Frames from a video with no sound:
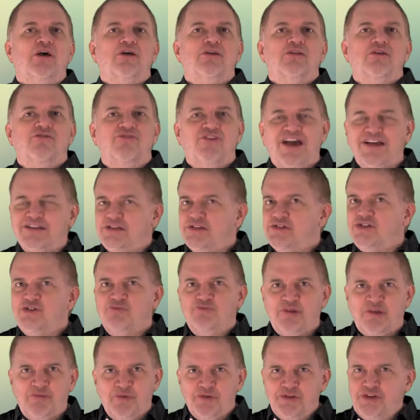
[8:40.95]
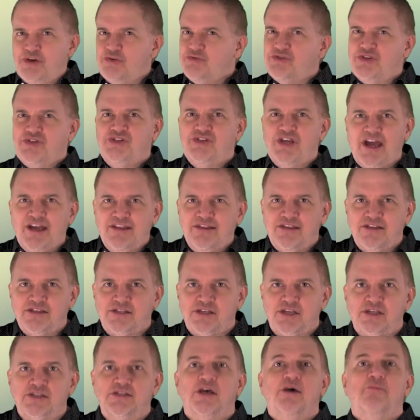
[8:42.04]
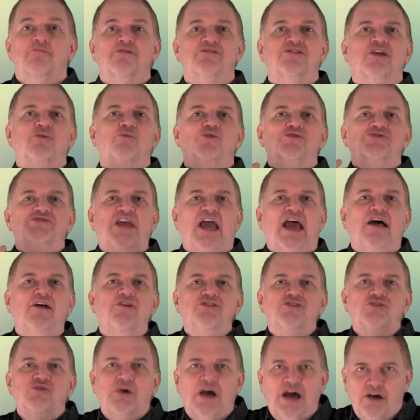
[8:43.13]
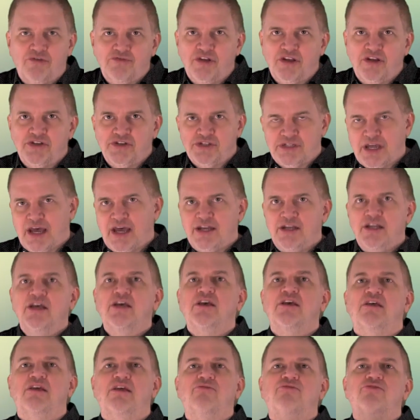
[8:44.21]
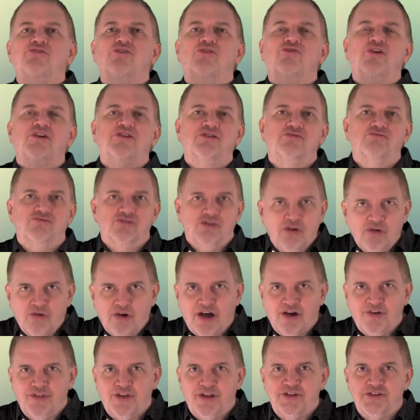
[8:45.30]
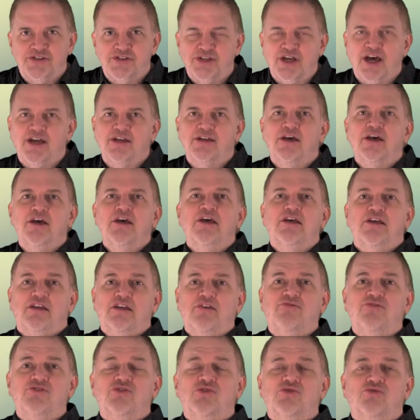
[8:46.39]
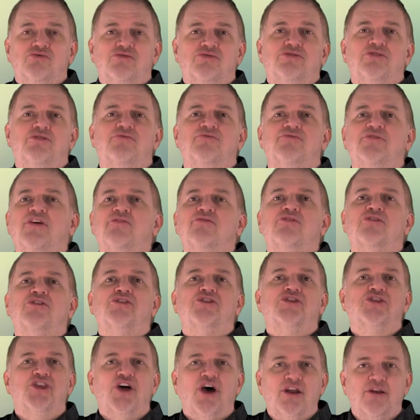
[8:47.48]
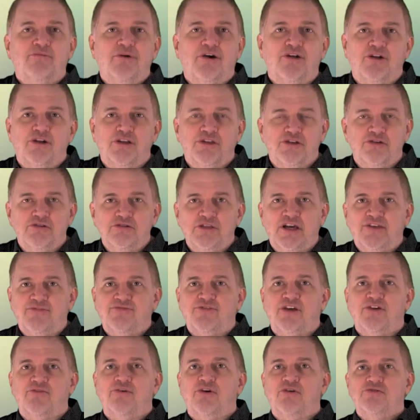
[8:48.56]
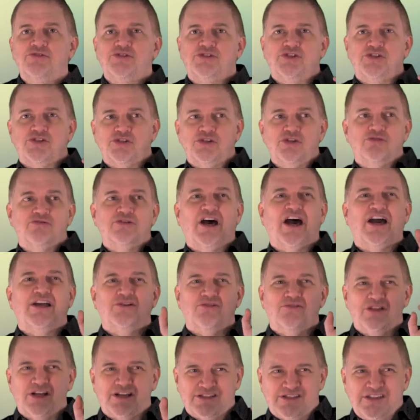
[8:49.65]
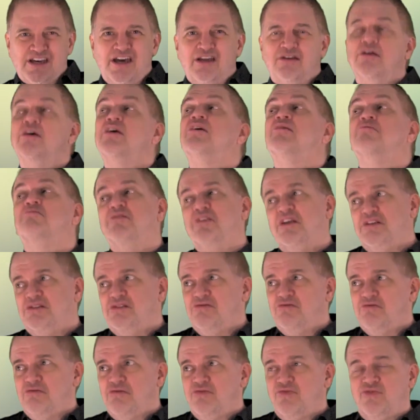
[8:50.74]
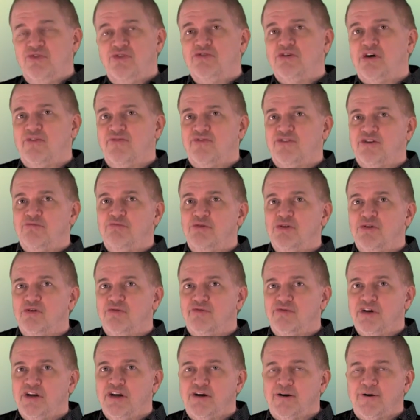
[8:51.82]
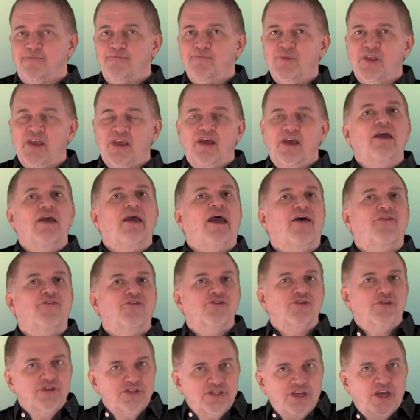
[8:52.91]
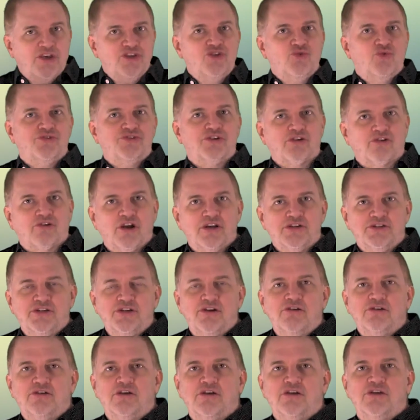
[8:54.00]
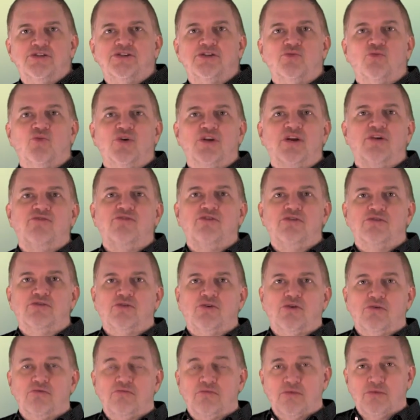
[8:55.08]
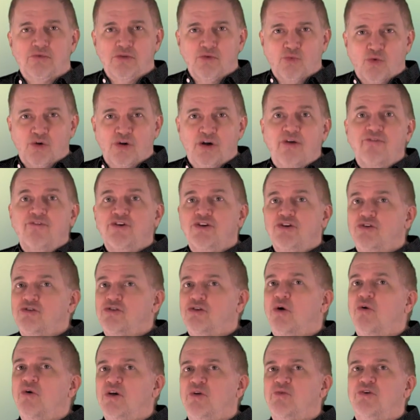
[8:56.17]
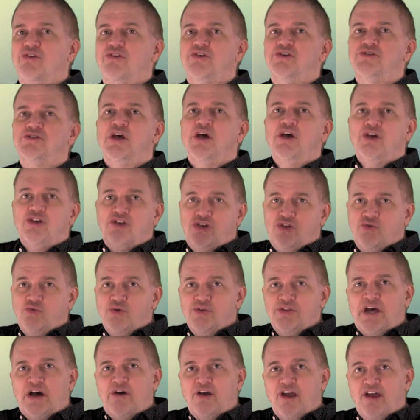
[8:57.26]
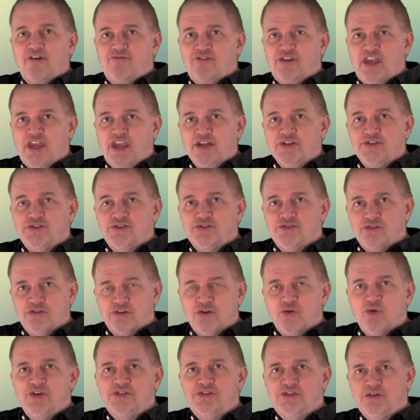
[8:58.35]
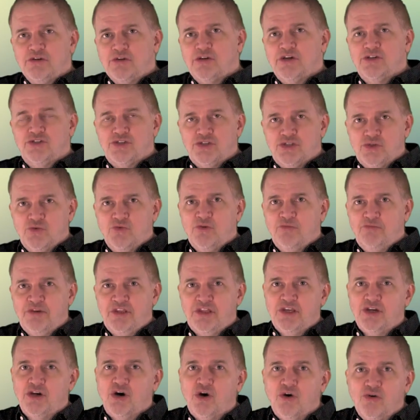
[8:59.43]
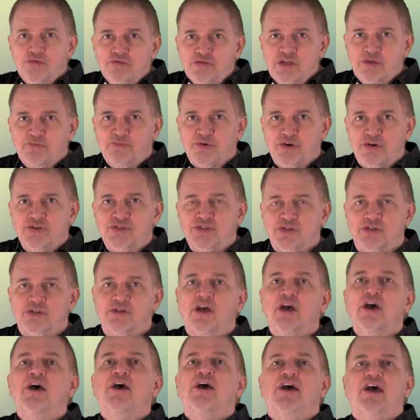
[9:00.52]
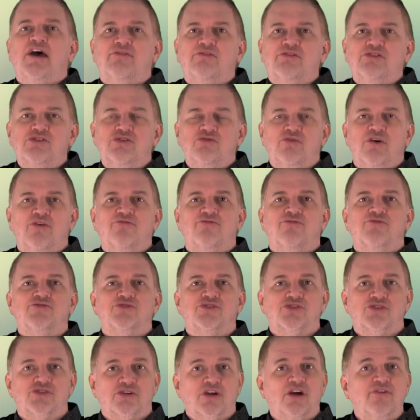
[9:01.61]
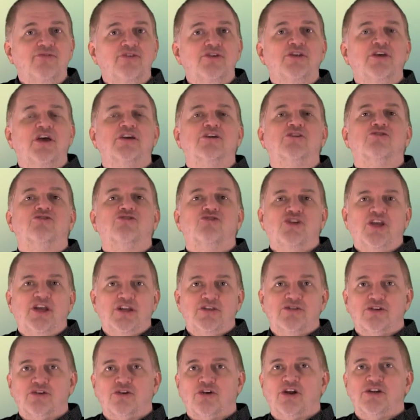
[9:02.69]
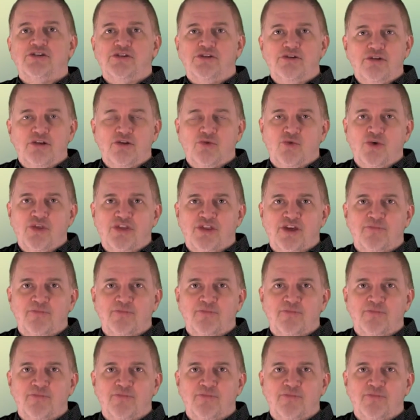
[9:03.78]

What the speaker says: The fact is people don't decide these things, but they will tell you how they decide, even though they don't know how they decide, even though they've never thought about it in their life. They've always just known, I don't like that, but I do feel comfortable over here. And they're going to tell you what the criteria is, and wherever you're going with this, you will now have the answer to the question, because you will be the only person ever to have discovered and created the criteria with